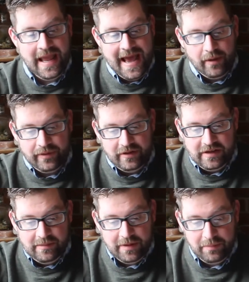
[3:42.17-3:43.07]
how the
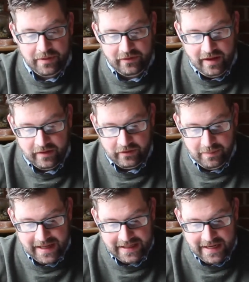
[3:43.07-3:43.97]
demon-possessed
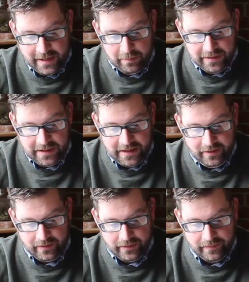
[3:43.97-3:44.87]
man had been
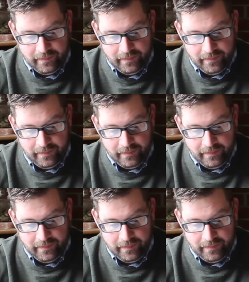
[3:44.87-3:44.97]
healed.